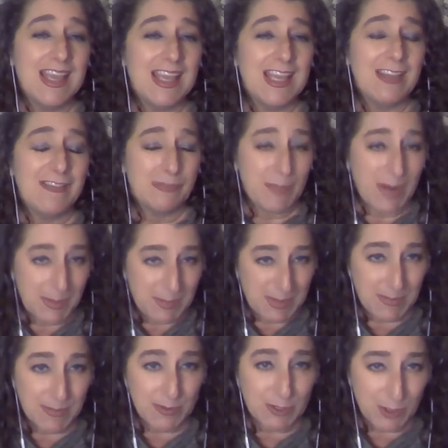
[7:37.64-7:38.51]
If my
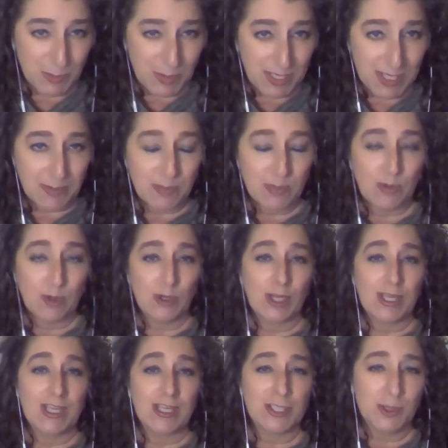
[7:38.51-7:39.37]
people don't keep
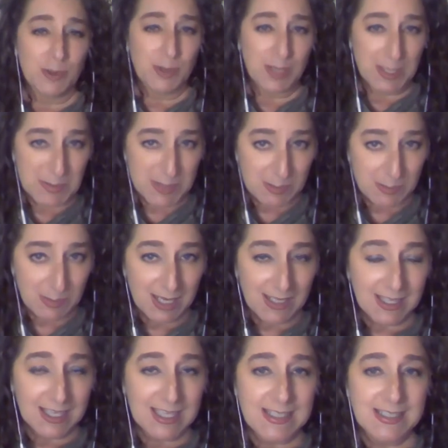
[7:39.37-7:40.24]
working, don't keep
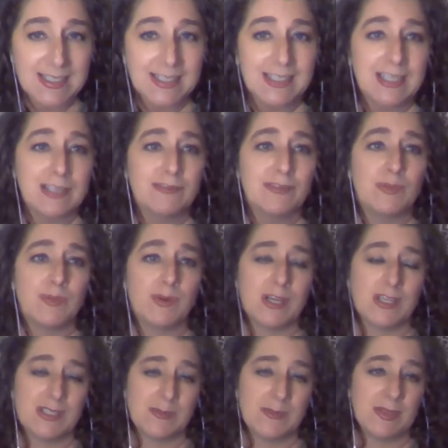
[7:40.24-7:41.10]
smiling and dialing for
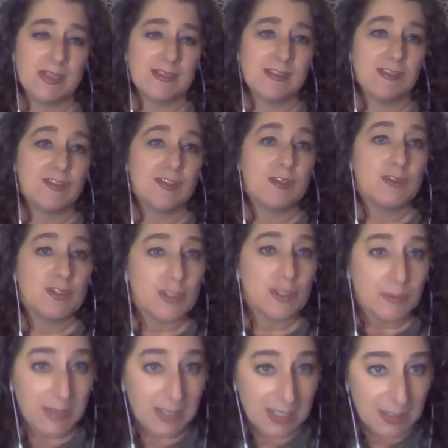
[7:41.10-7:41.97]
prospects and
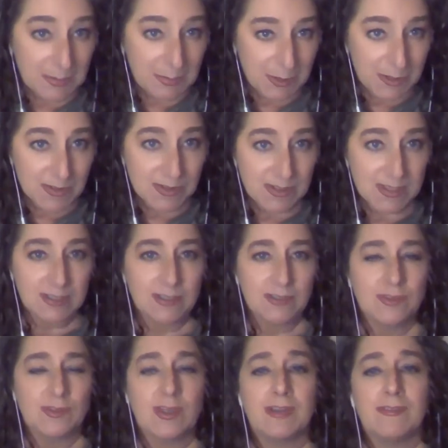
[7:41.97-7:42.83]
social media posting
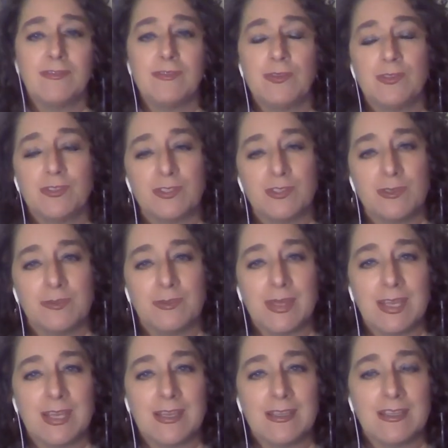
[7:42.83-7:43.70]
to drive future
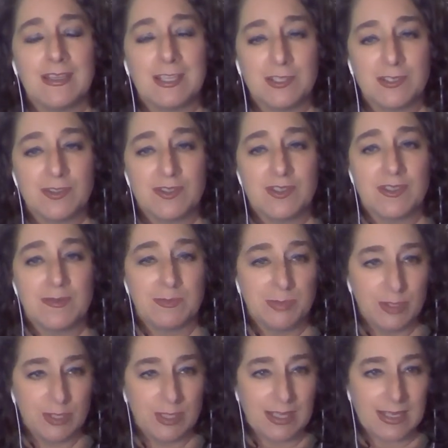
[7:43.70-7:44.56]
demand and interest in
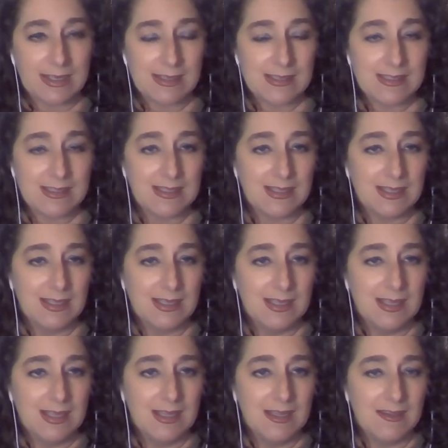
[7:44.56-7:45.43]
bookings,
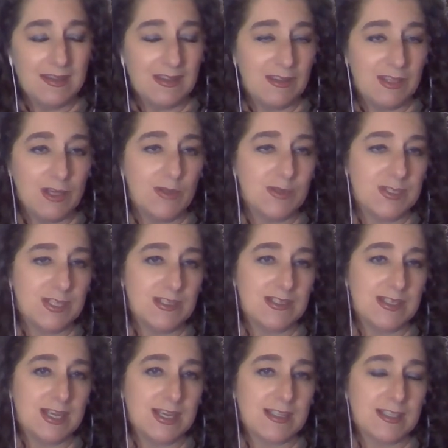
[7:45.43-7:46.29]
then the hotel
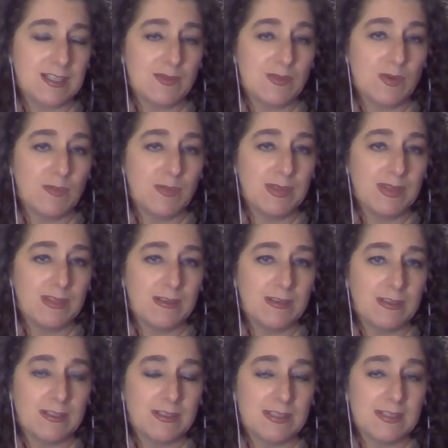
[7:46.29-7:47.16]
taxes won't be there
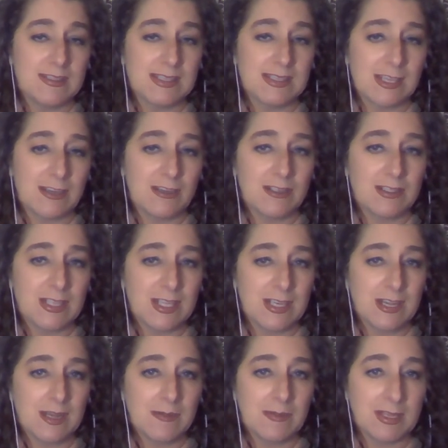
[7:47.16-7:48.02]
to sustain our
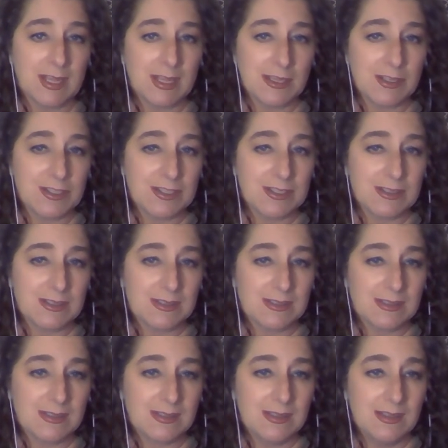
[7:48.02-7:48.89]
debt
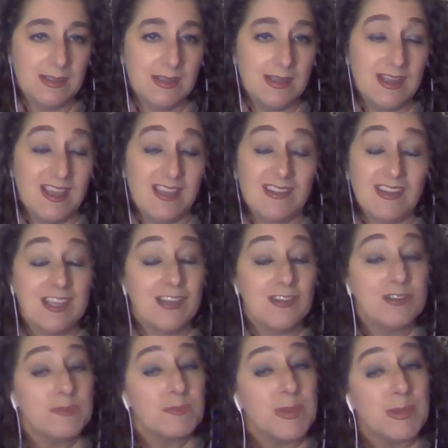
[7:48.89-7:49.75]
obligations. And the
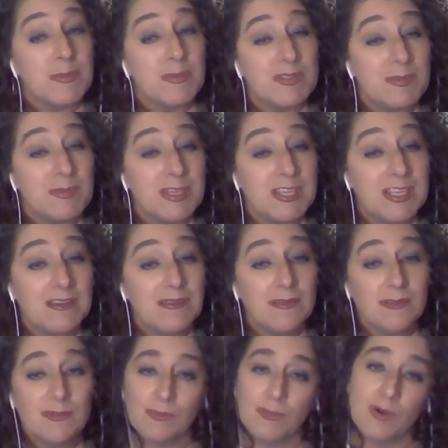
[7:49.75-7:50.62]
other people's money
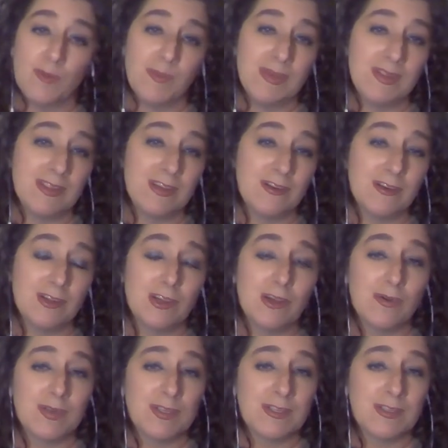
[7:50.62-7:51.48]
won't be there to
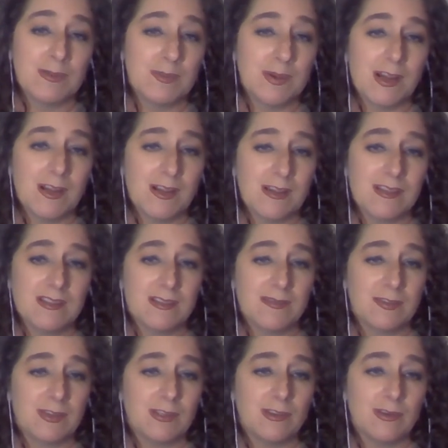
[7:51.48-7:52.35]
go into the pockets
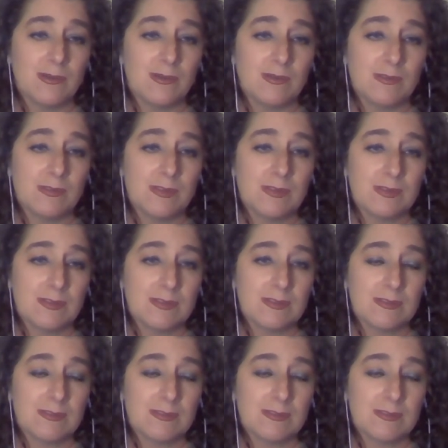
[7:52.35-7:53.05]
of our locals.